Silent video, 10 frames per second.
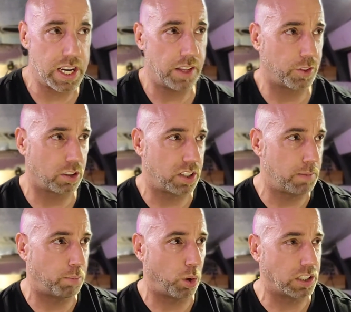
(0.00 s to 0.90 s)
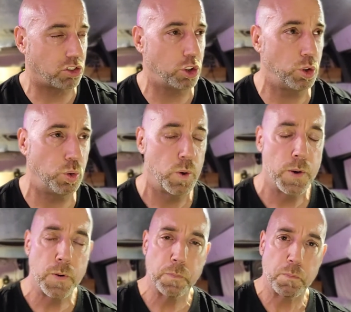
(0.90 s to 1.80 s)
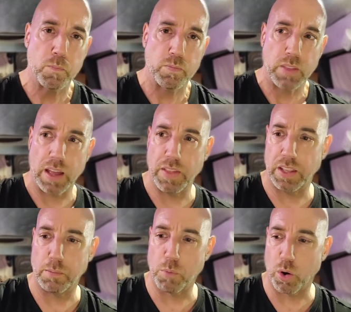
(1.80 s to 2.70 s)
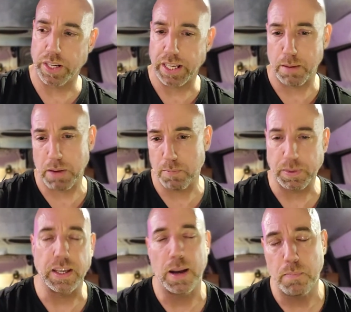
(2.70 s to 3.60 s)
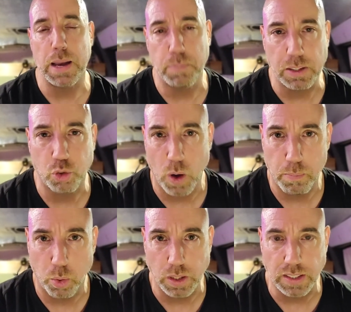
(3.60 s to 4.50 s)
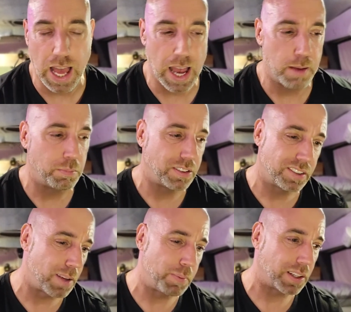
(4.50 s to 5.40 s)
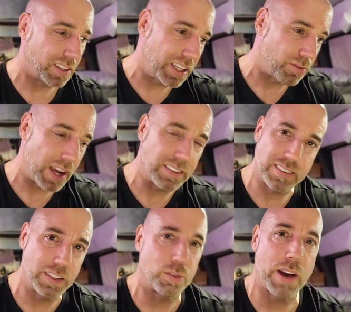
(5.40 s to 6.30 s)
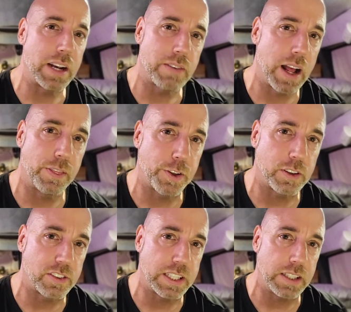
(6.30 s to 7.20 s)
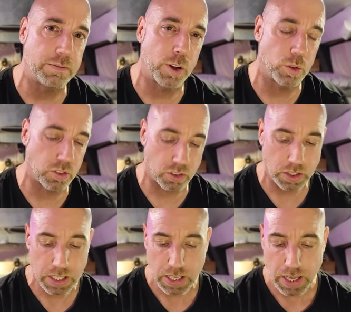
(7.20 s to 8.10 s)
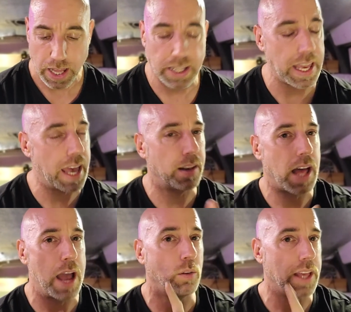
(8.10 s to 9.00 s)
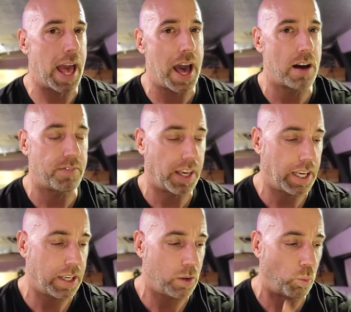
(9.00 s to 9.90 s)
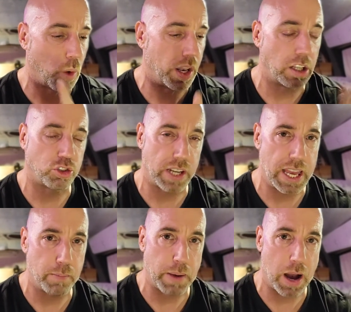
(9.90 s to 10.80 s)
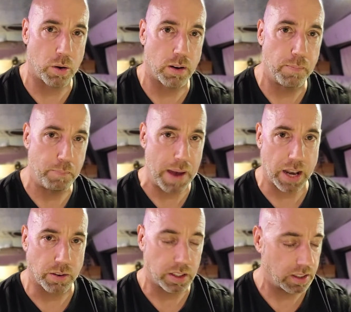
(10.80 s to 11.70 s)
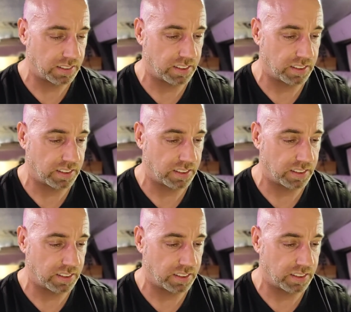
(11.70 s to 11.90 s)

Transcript: 13.2. And then in the morning, I might be 12.9, but typically still right around 13 volts. And again, I only have a 100 amp hour battery. That's